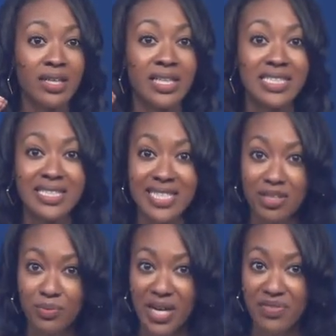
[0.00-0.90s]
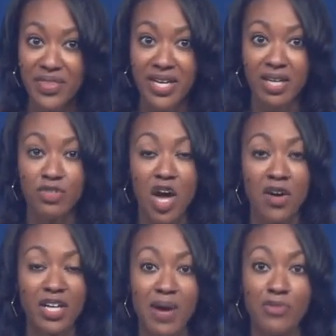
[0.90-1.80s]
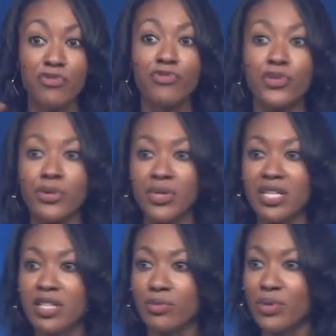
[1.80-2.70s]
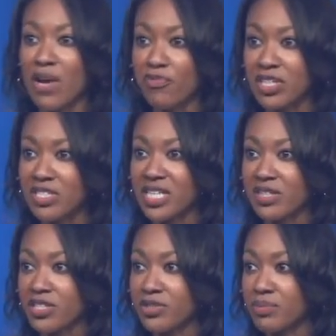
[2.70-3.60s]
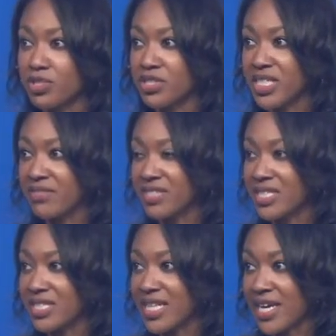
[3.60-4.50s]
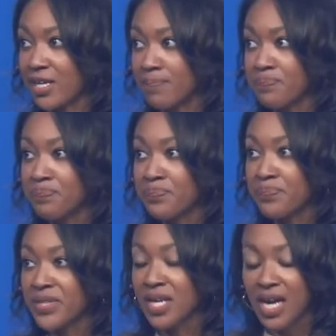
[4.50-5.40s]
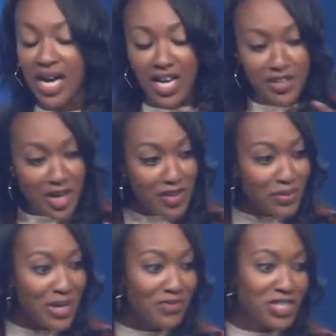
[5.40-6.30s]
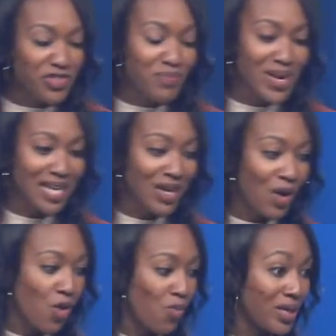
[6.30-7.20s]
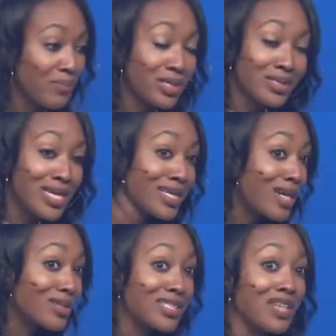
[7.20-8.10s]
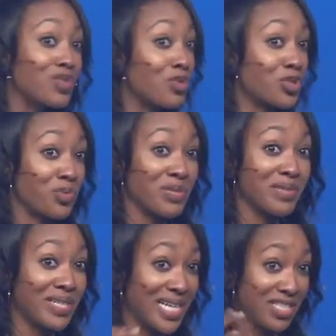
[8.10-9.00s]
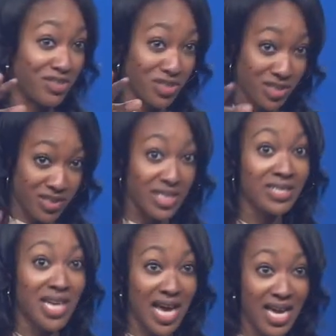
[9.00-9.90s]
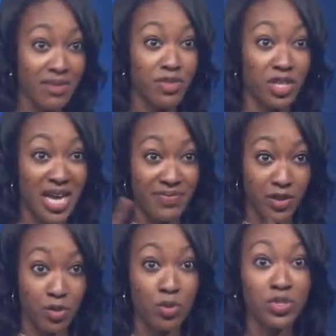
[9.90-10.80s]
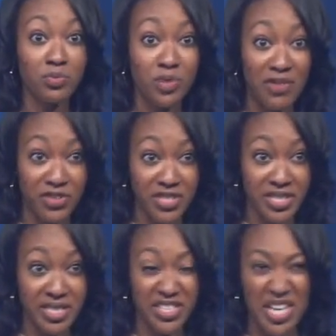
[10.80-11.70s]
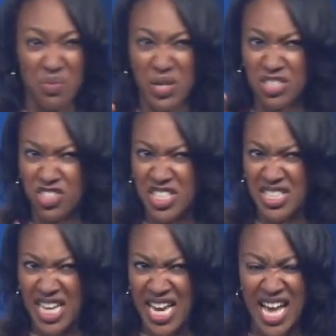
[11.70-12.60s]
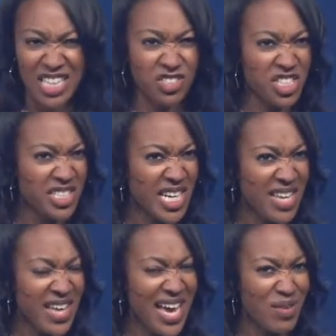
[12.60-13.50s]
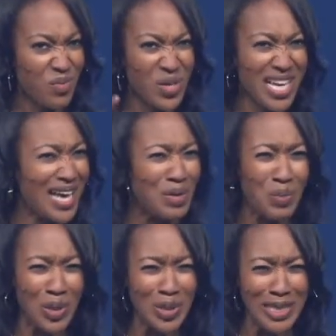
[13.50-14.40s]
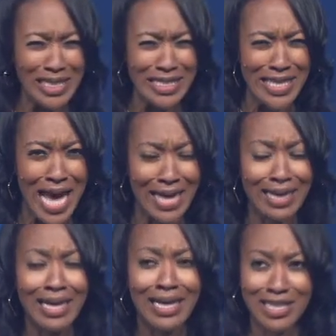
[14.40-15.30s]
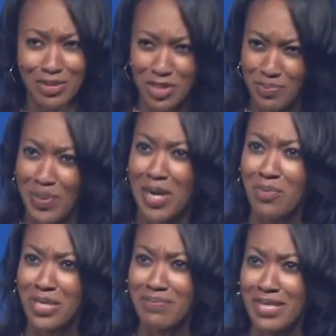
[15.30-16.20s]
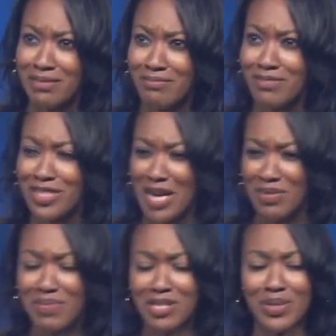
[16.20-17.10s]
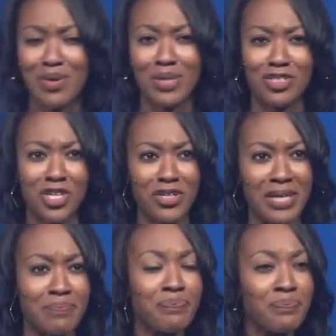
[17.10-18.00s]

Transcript: Let's stick right there talking about fruit and the reference that the scripture gives us there. Another reference from back home, and I'm gonna take y'all to South Georgia with me today, so just sit tight. You're gonna have to Google some references, say, what'd she say, how'd she say that, and what kind of word is that? So just bear with me, stay with me as we go on a journey.